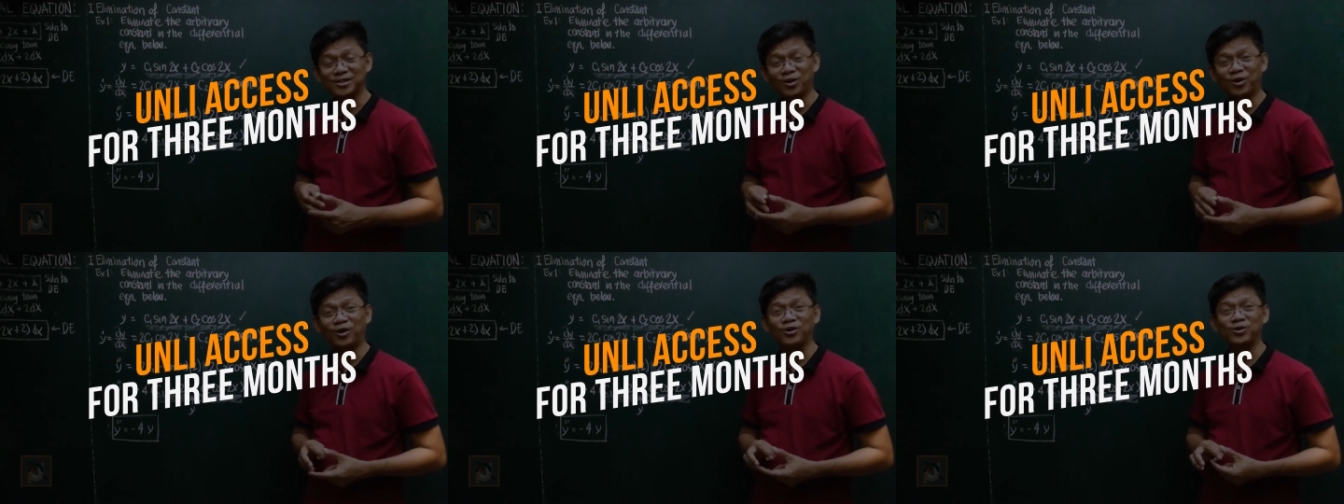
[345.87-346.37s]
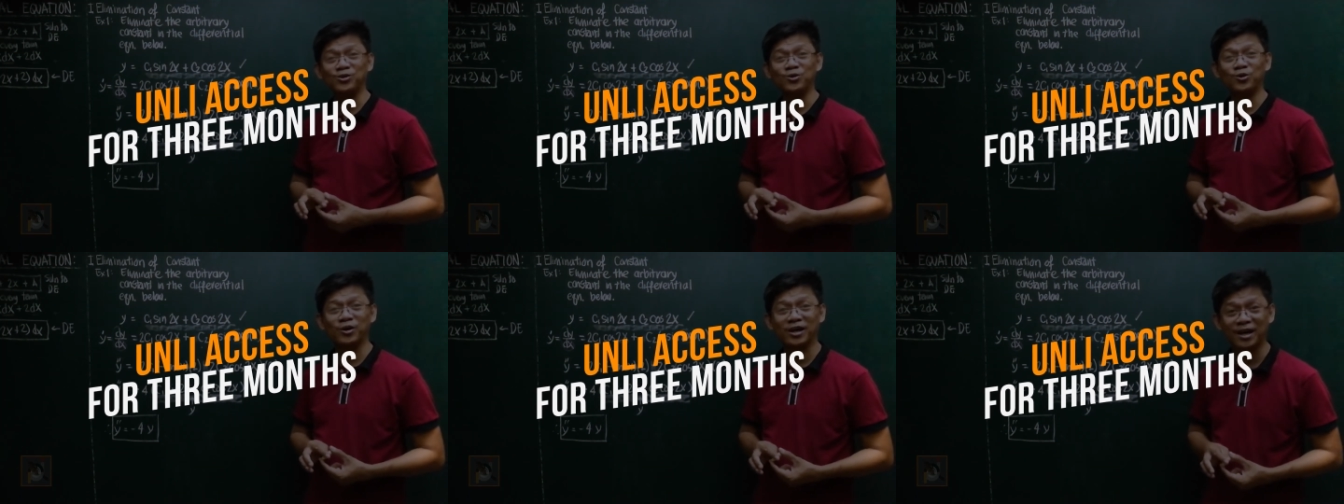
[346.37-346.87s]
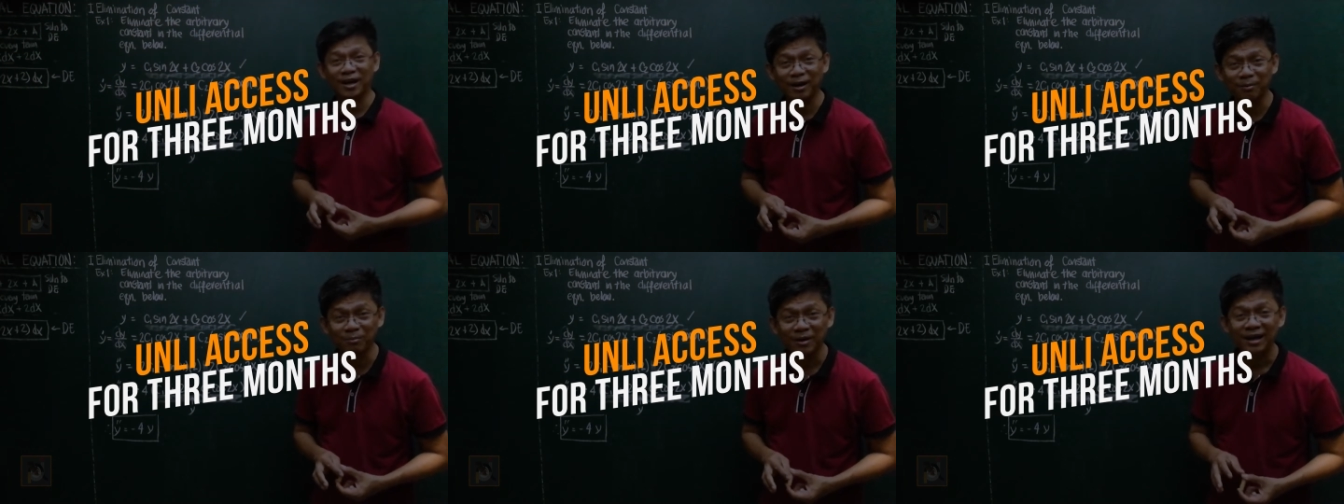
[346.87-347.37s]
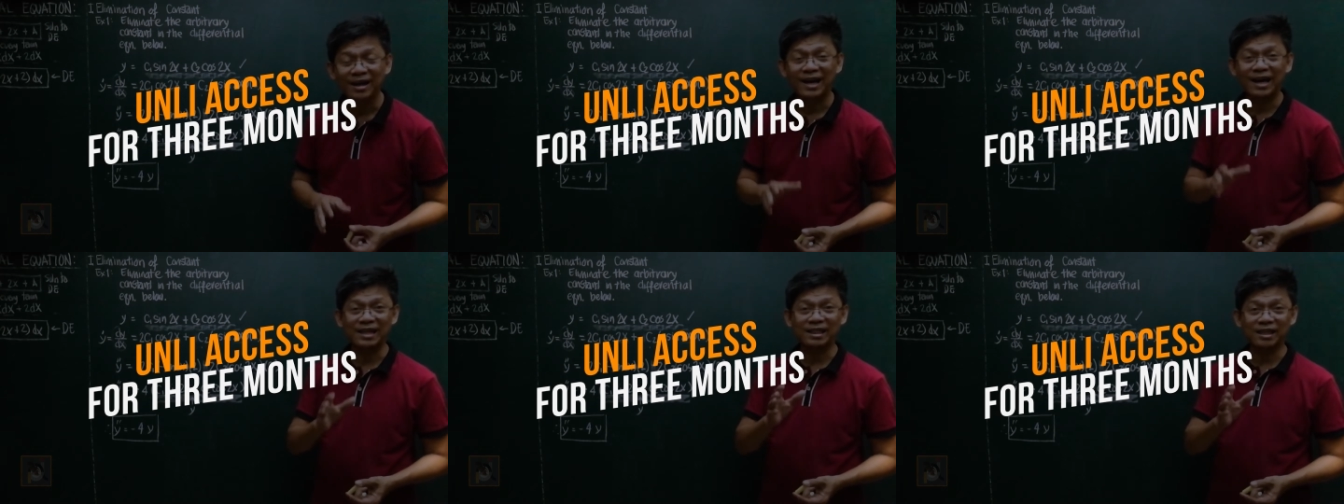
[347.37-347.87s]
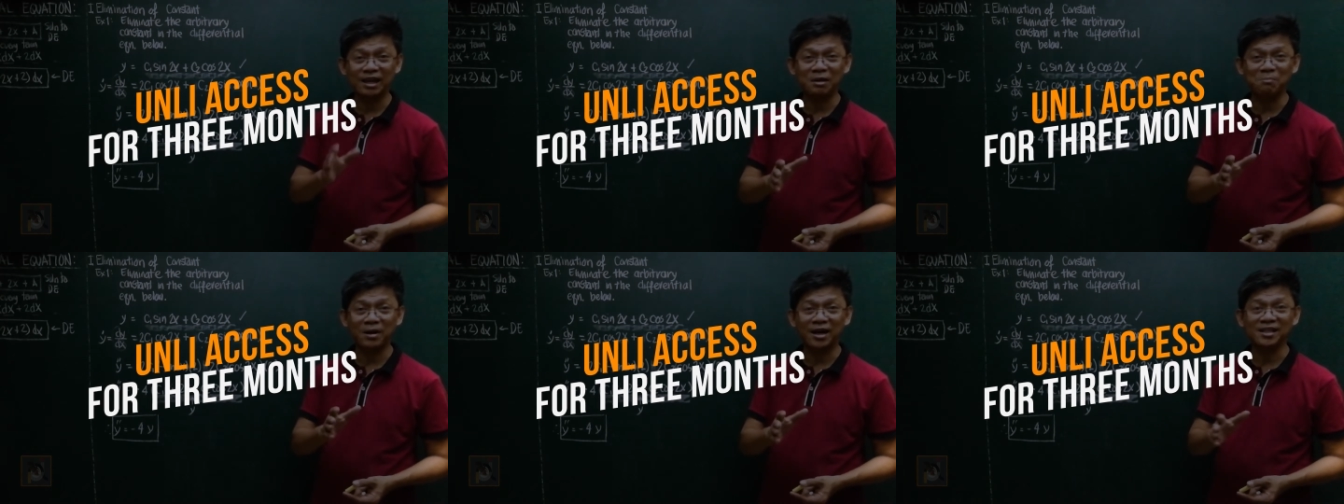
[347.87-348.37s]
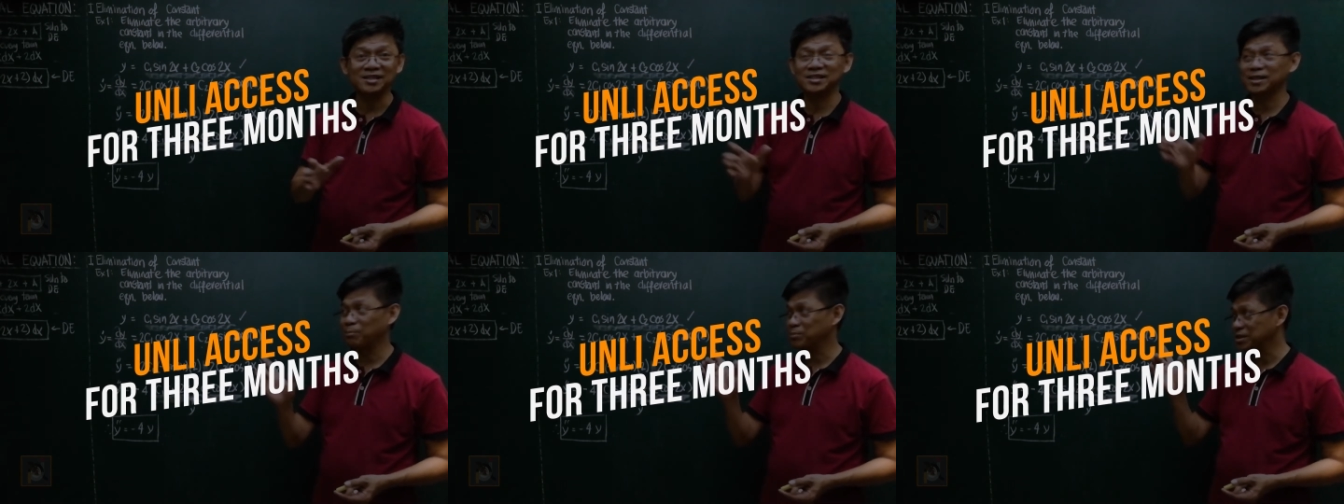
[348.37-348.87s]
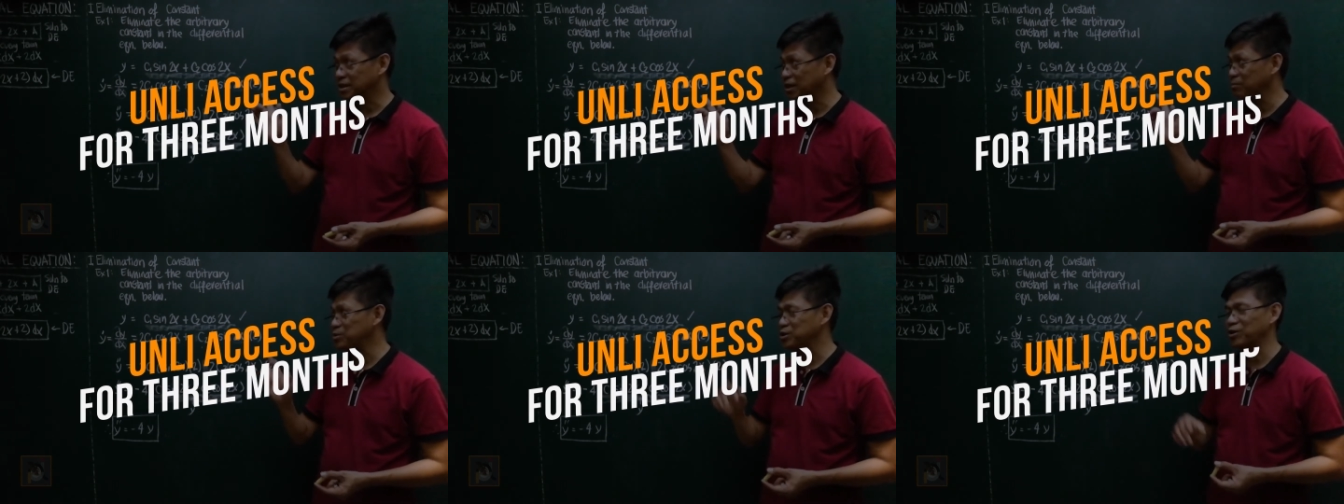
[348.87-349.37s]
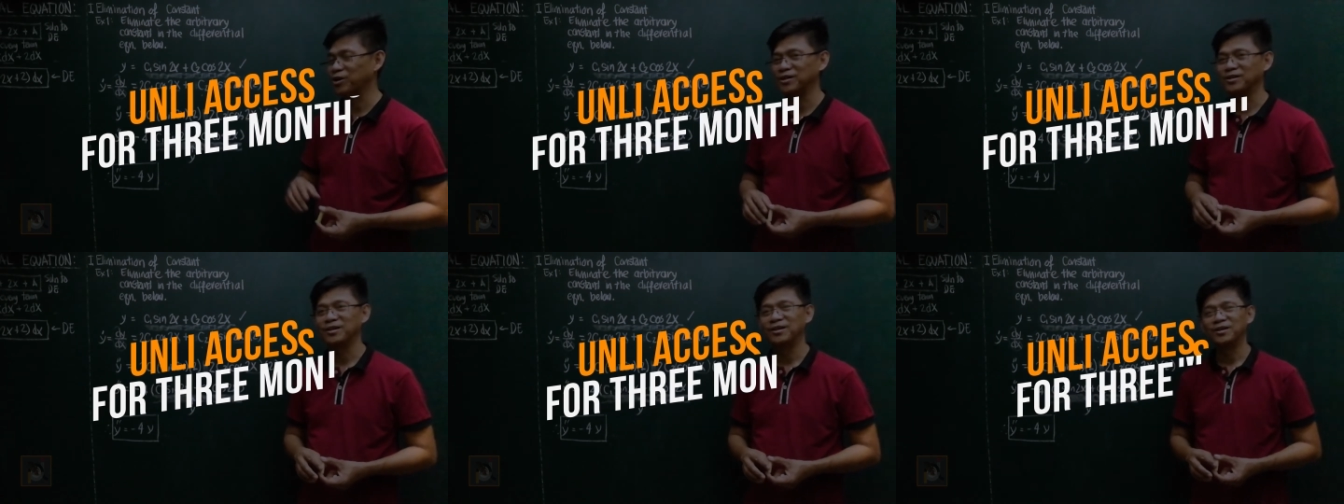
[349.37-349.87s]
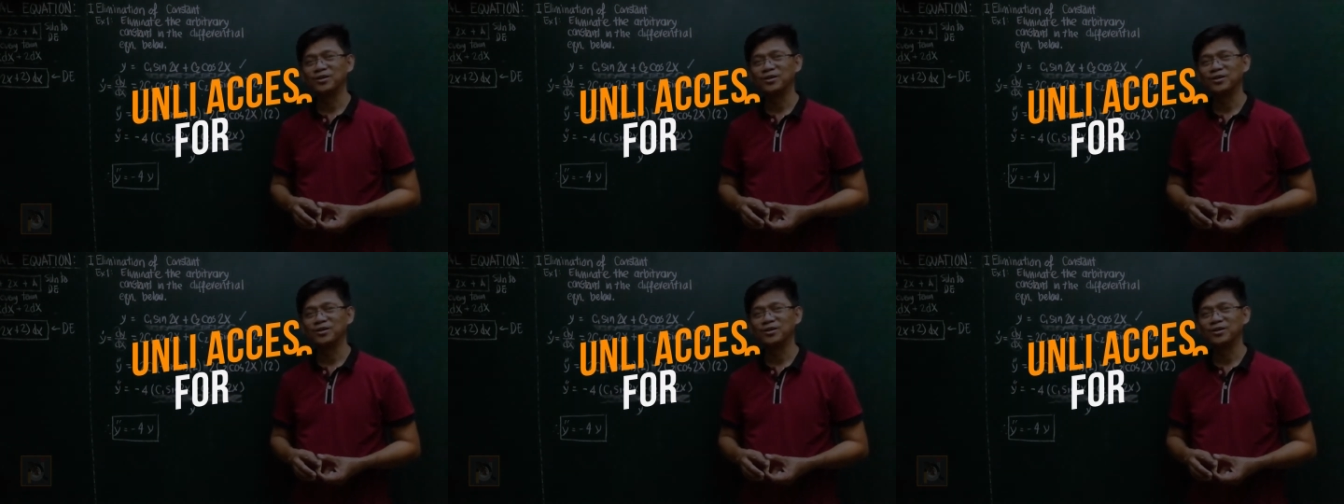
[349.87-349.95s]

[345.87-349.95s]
So you have a three-month subscription